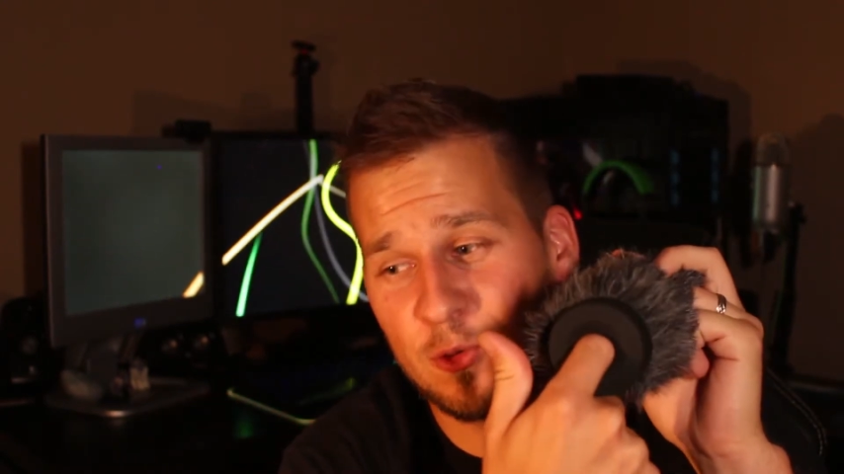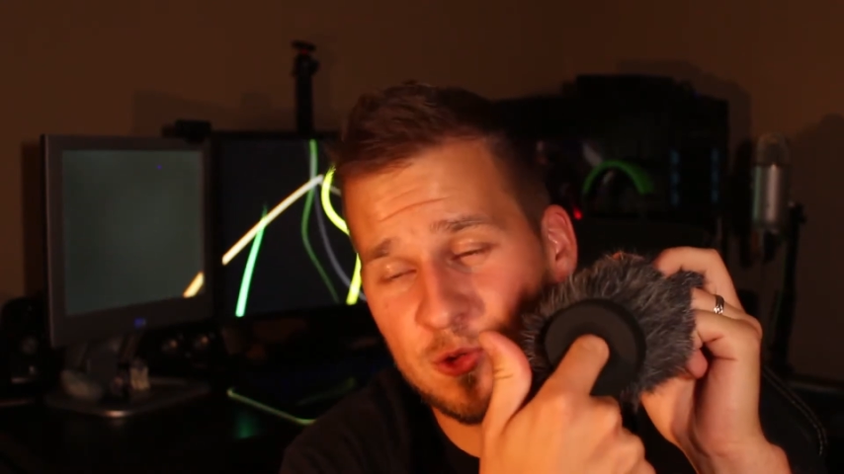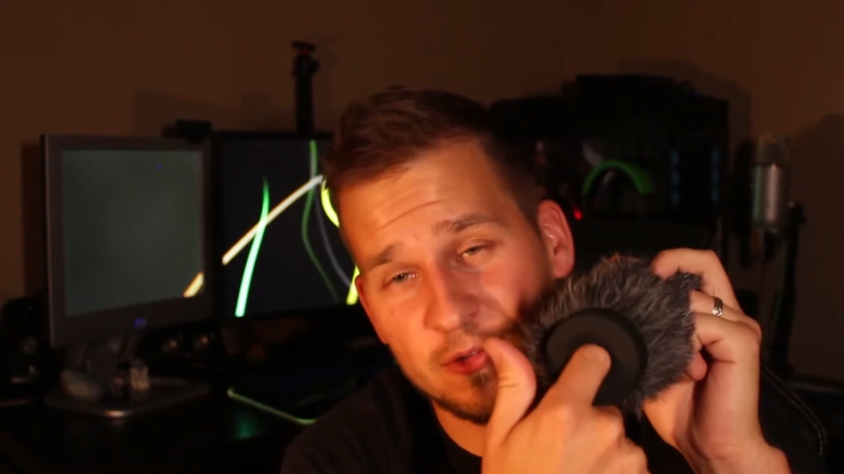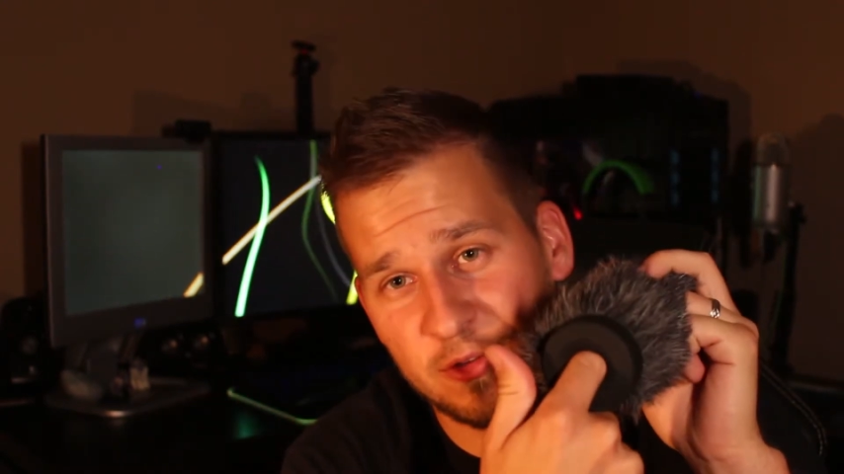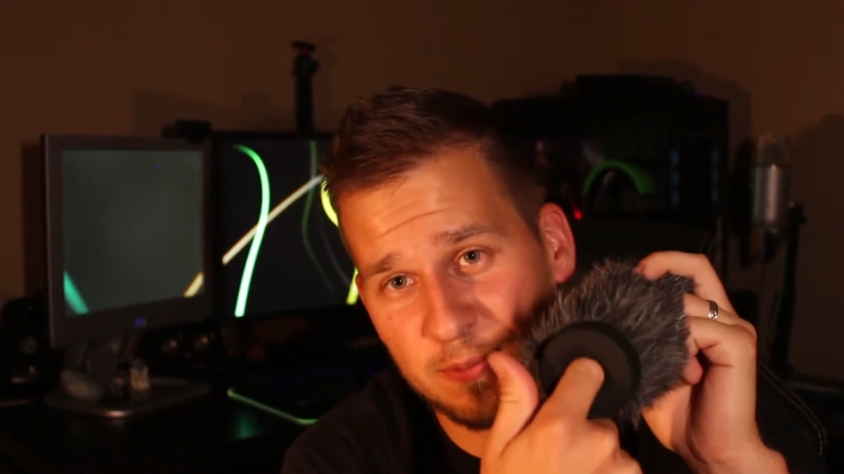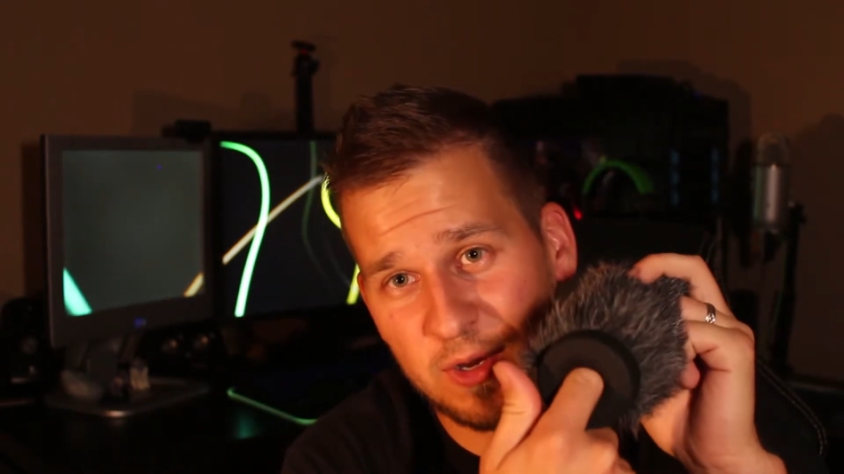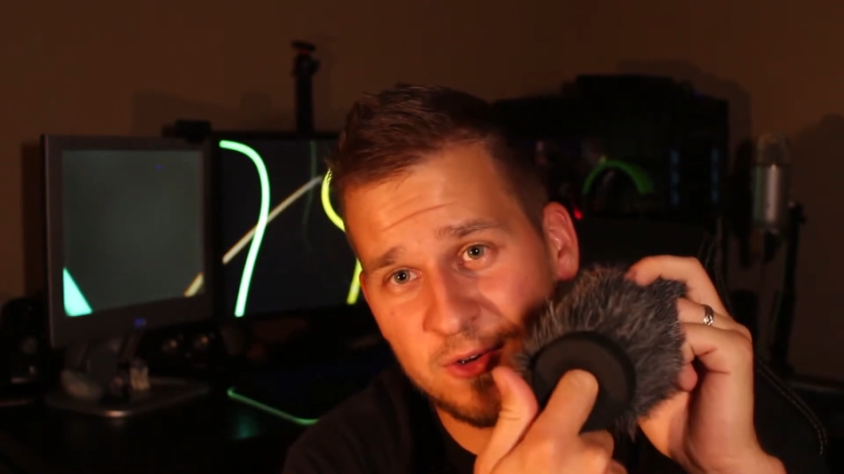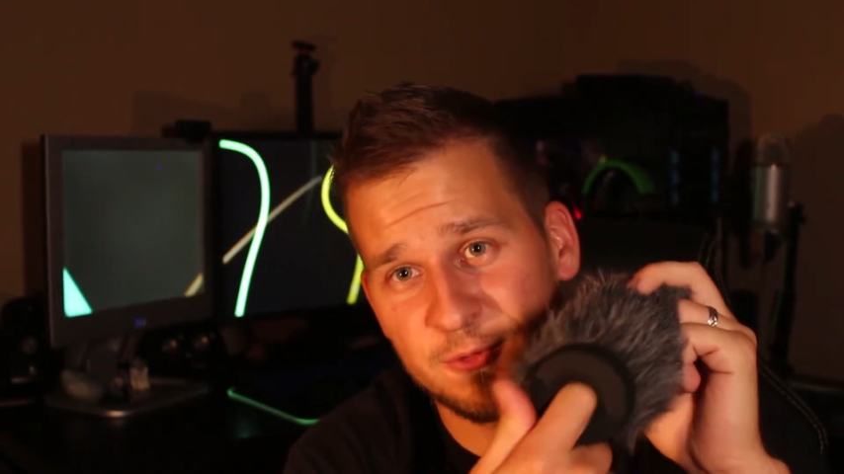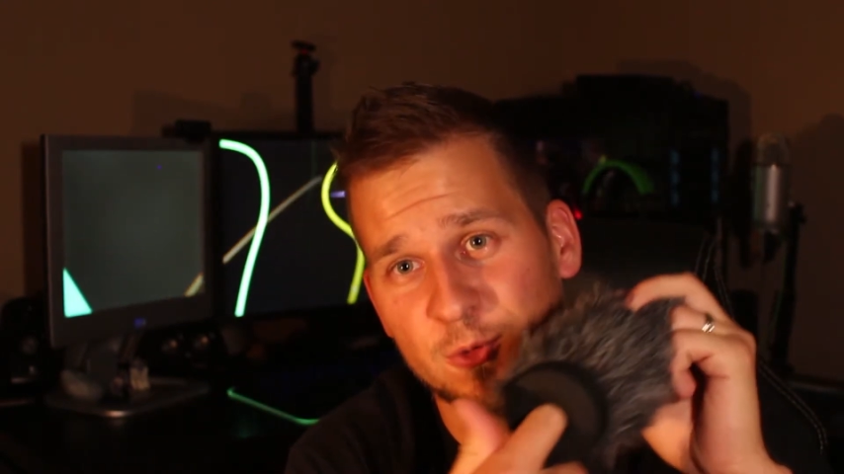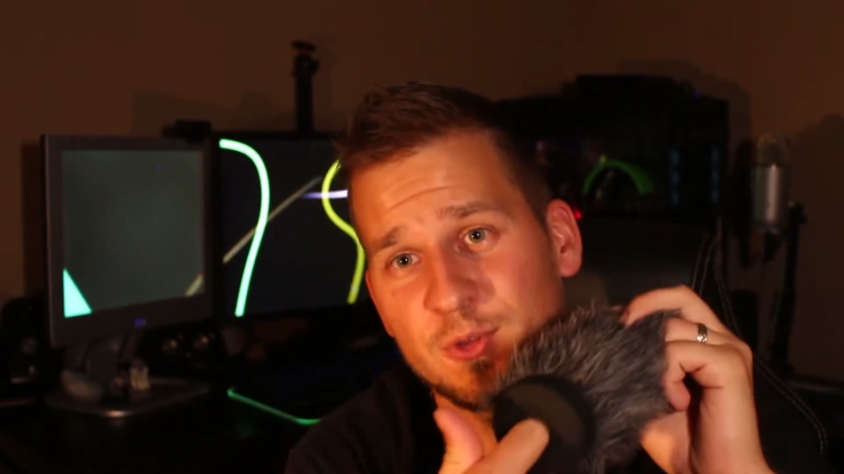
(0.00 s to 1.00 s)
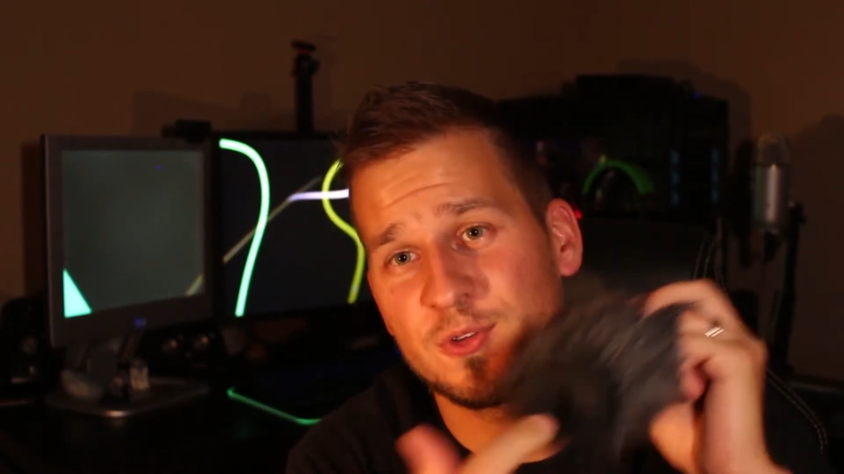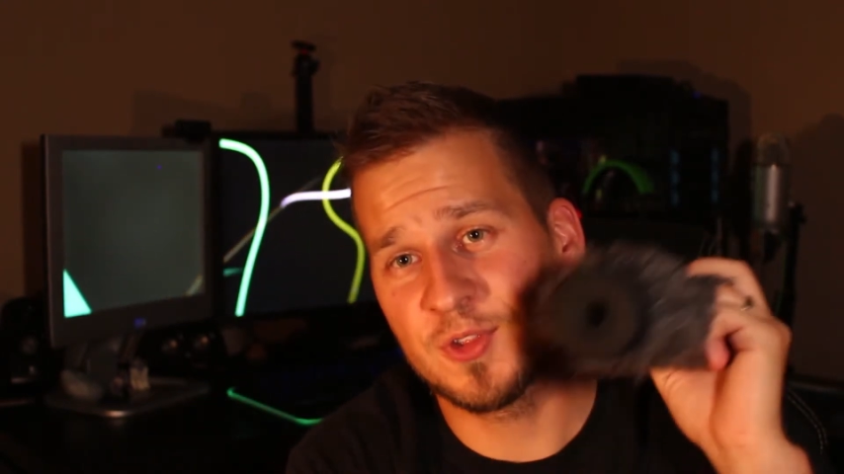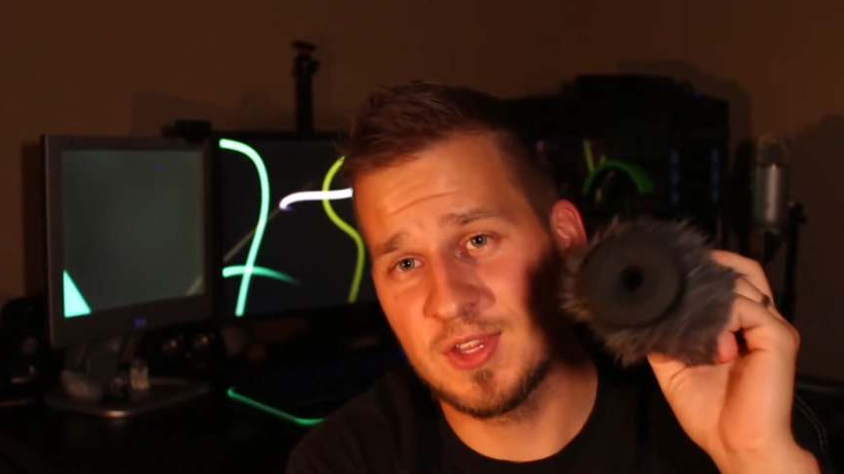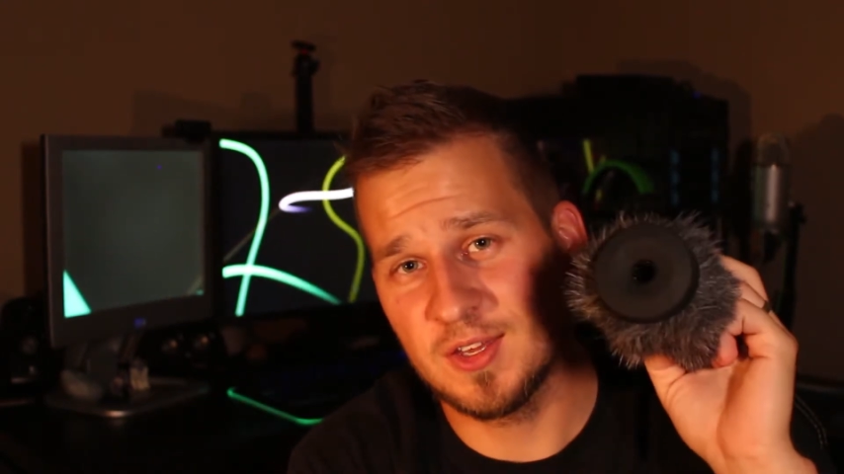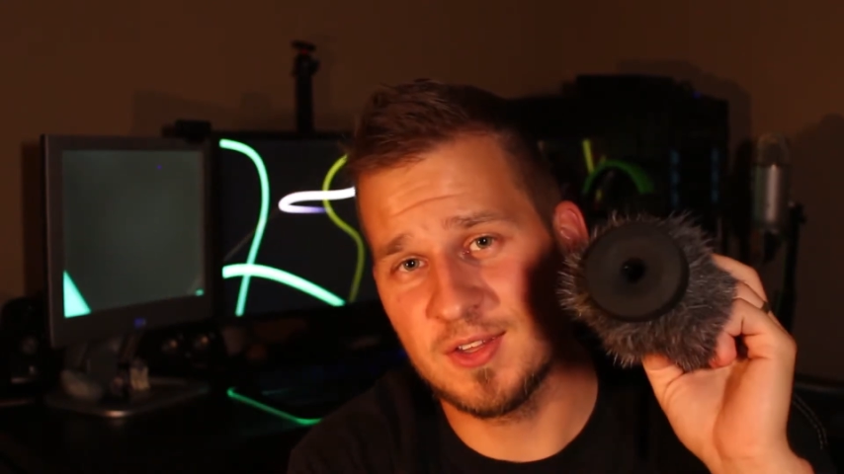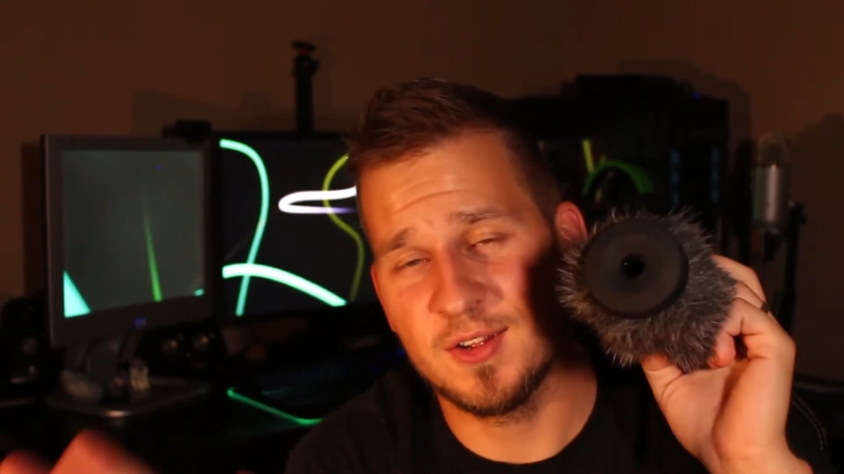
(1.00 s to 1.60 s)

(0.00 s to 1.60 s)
goes over the microphone. You'll see it,